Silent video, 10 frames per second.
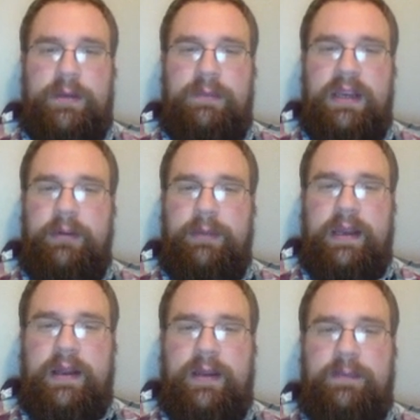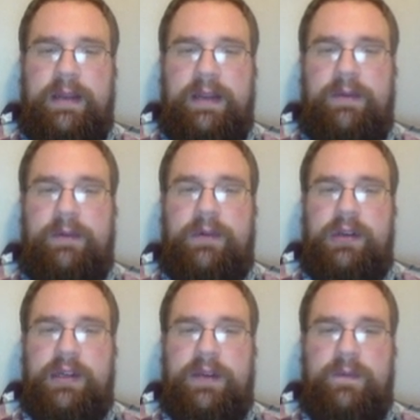may or may not be what we're
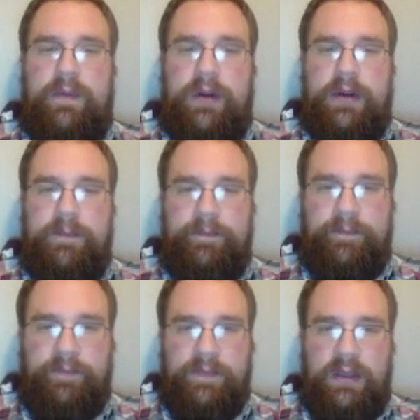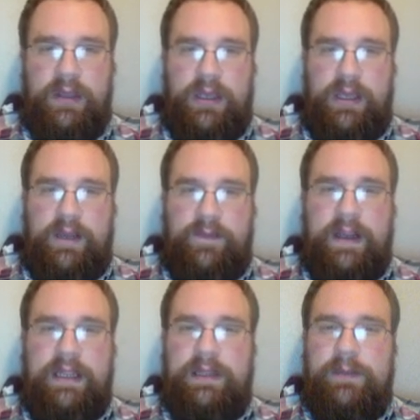looking for. And
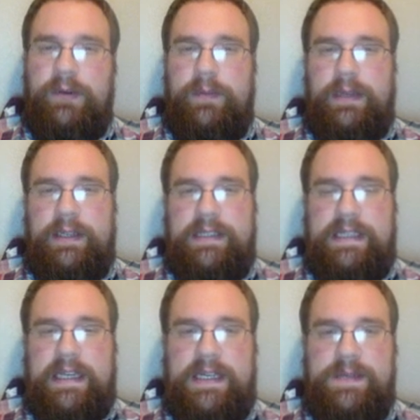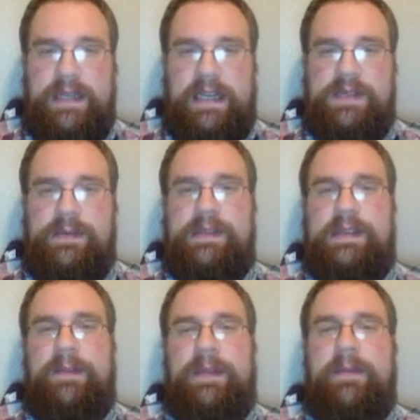finally, the Brood Brothers detachment, the Astro
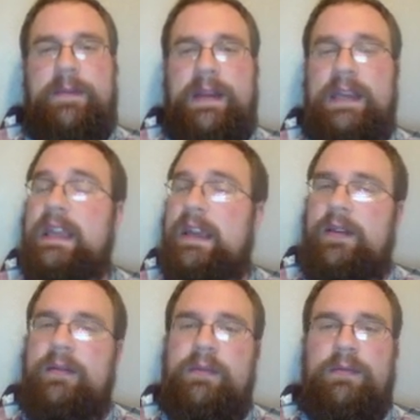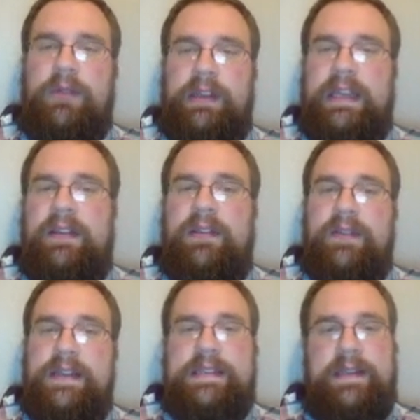Militarum. Keep in mind, again, we're only getting
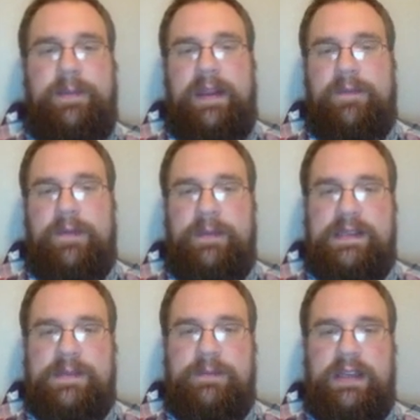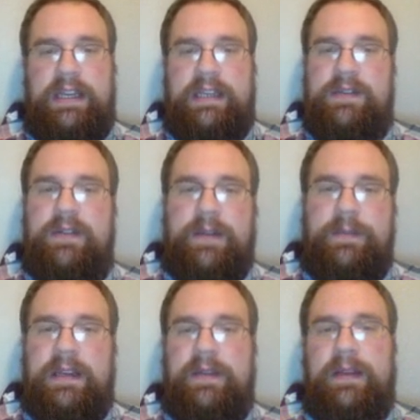3 CP from this, but you get 2
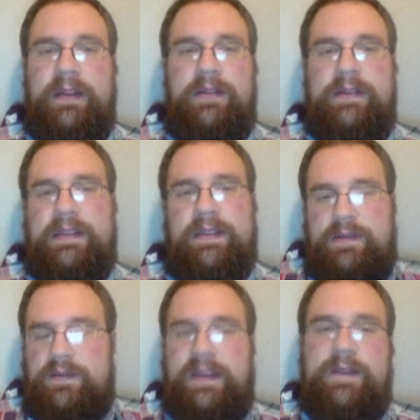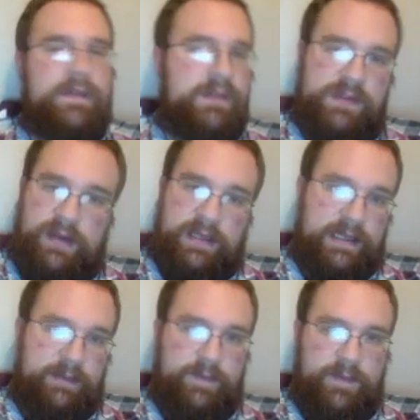company commanders and 3 infantry squads
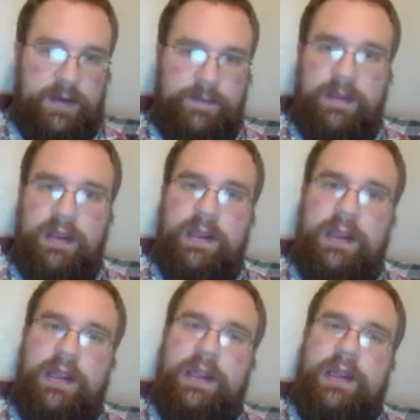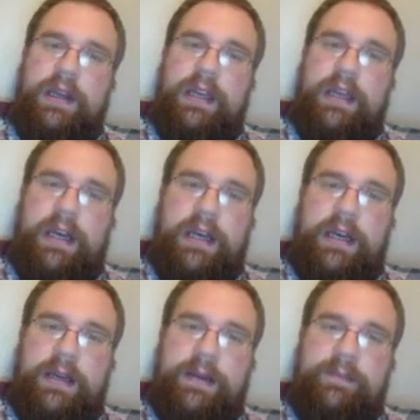like before.
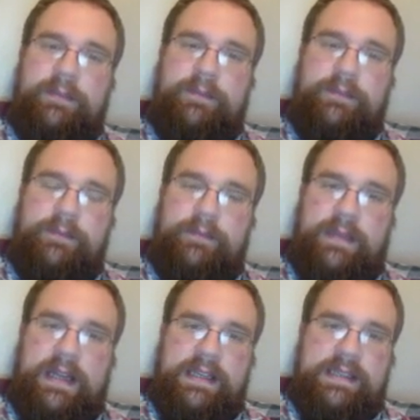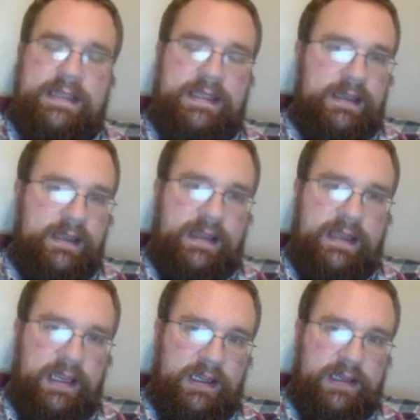I still
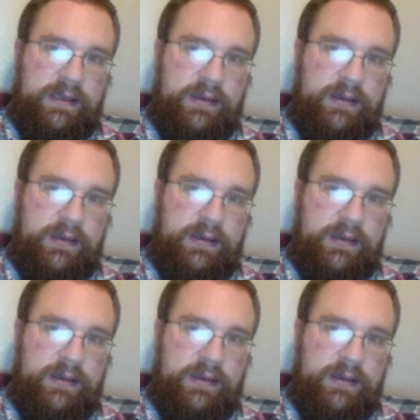think